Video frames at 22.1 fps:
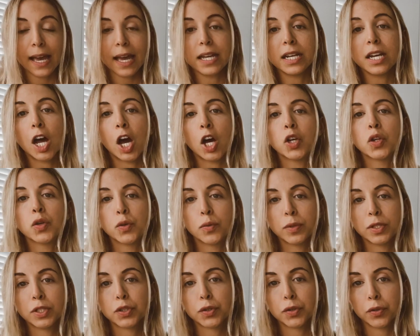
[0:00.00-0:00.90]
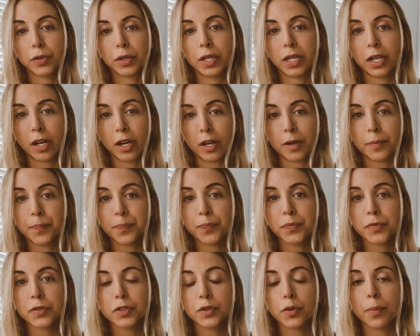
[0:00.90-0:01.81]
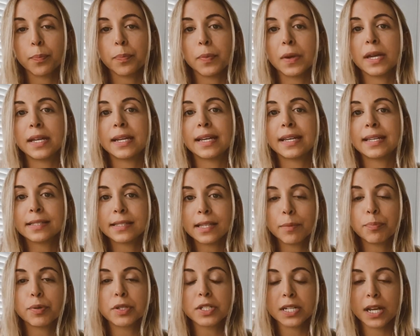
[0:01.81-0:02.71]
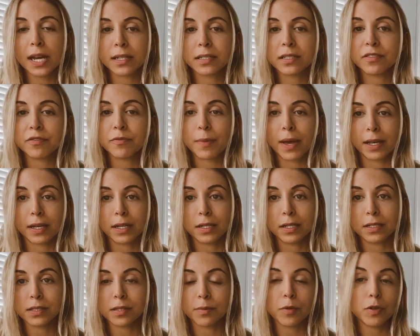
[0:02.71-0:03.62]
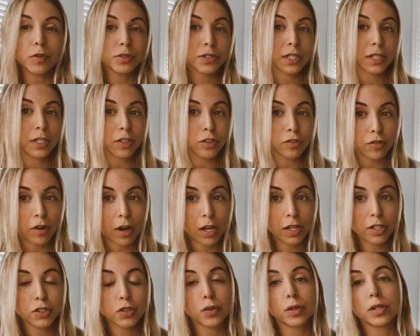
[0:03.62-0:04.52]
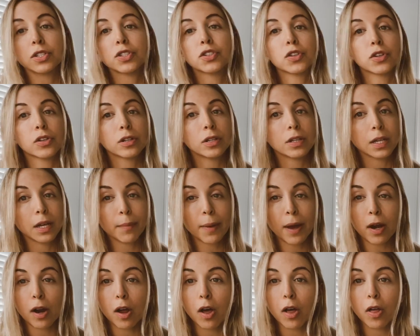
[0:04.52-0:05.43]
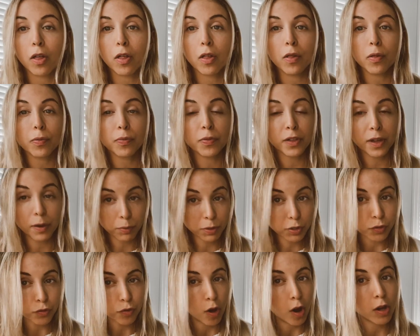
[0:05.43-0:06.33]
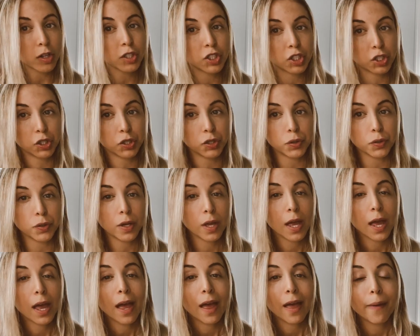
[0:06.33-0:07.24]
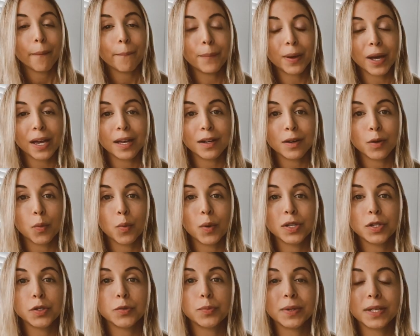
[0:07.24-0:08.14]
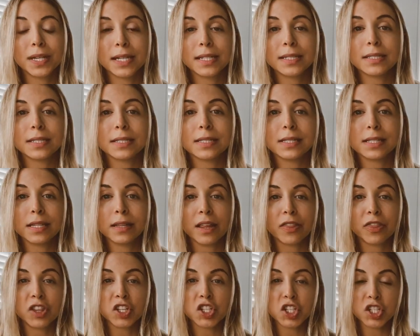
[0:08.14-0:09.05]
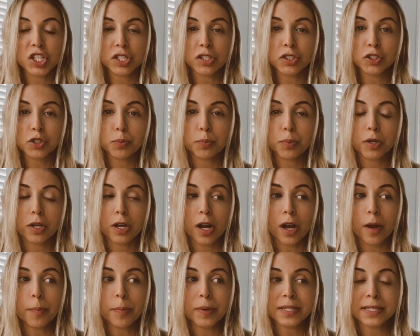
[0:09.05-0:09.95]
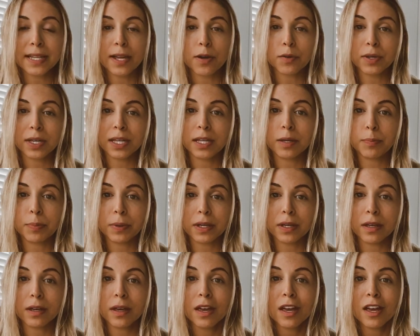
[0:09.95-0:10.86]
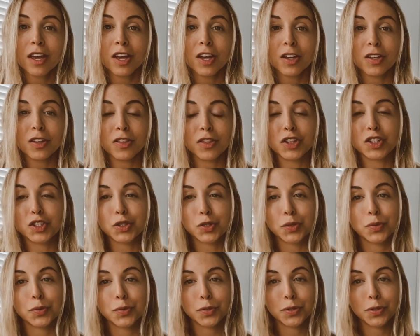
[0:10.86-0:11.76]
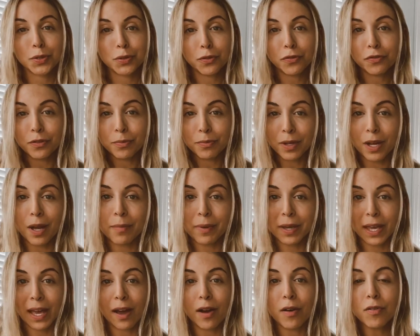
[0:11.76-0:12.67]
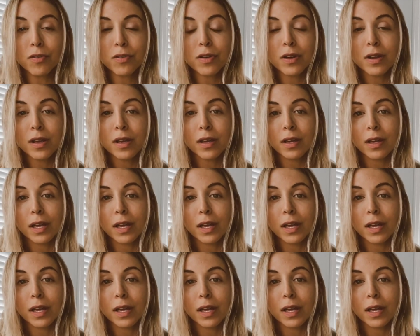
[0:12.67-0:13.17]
and not who we truly are. So it is a protective mechanism, holding a grudge or circling about all that was wrong to you. But when you begin to see that the shield you put up is now keeping the true you from coming out,